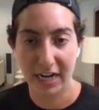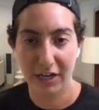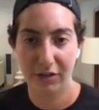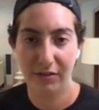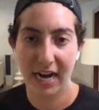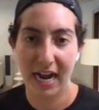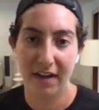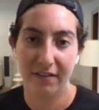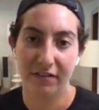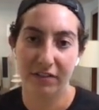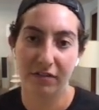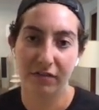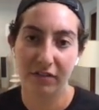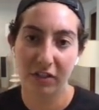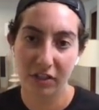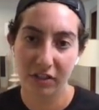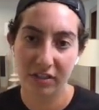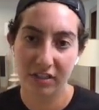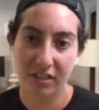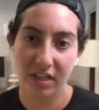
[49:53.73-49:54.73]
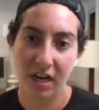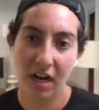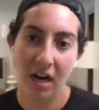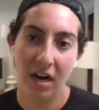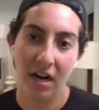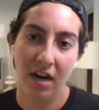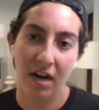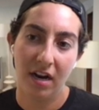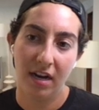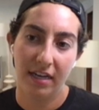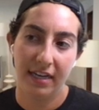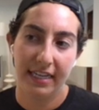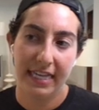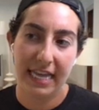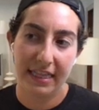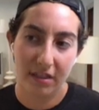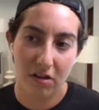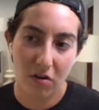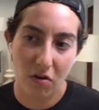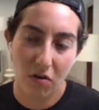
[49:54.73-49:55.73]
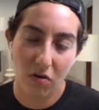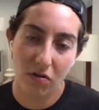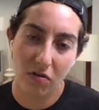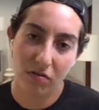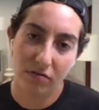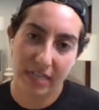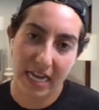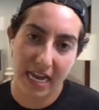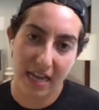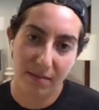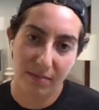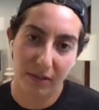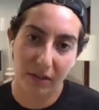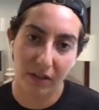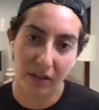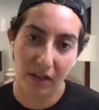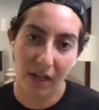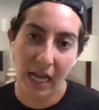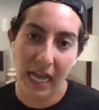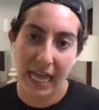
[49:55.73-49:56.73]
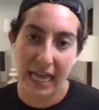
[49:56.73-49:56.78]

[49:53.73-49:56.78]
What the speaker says: You'd have to first get the whole table,